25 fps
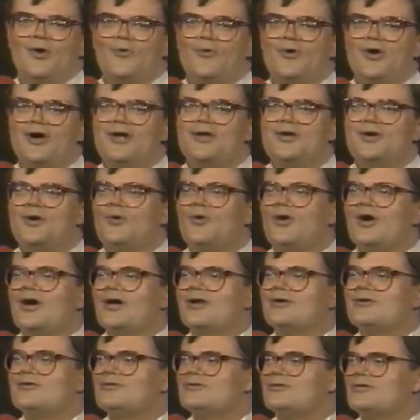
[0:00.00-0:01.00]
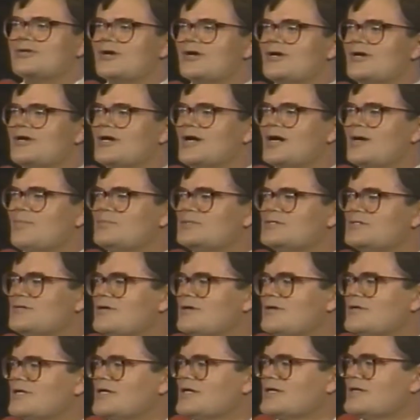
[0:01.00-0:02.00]
radio on, turned up,
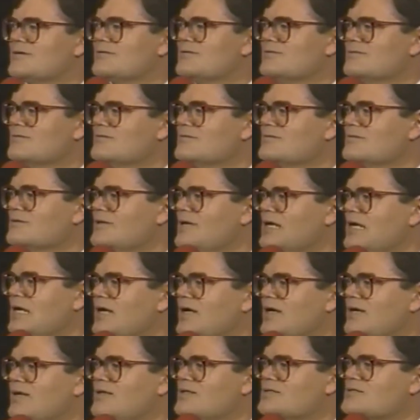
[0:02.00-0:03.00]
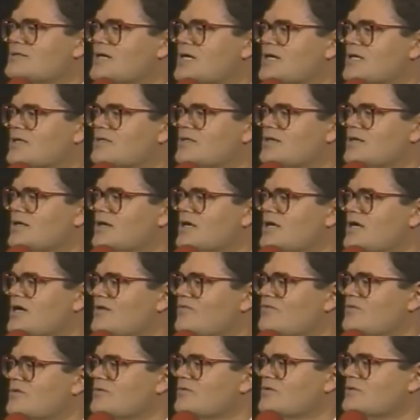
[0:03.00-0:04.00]
so they sat there and
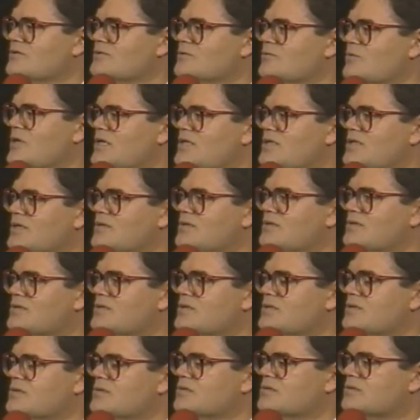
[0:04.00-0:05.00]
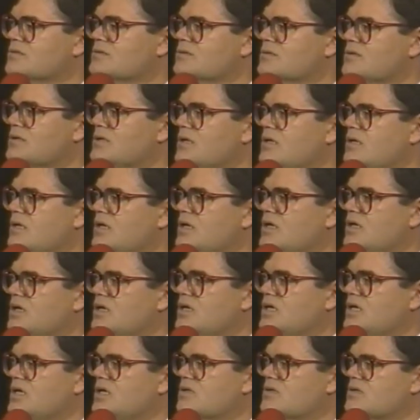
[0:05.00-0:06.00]
afterwards went into the
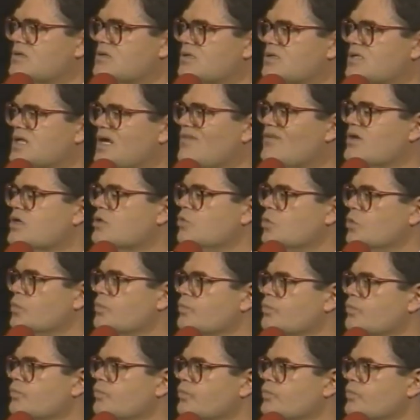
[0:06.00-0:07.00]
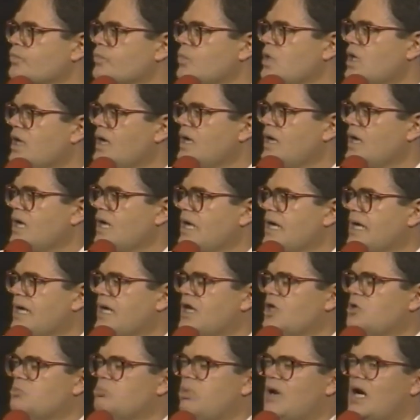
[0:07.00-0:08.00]
living room.
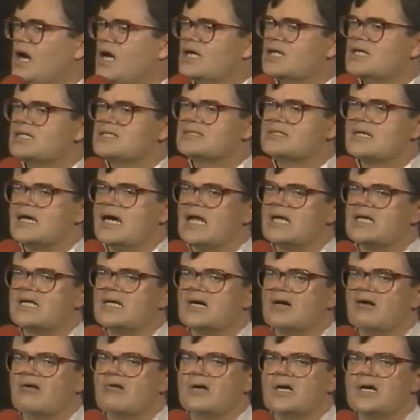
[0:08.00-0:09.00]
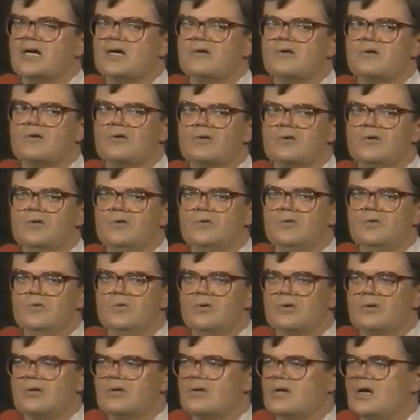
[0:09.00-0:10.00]
And Bonnie sat down at her
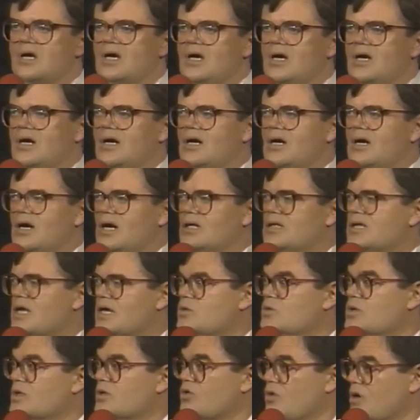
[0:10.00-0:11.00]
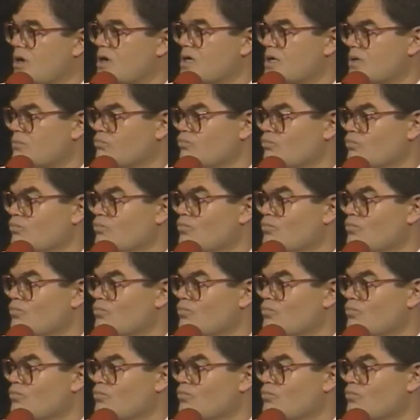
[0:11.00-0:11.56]
new electric organ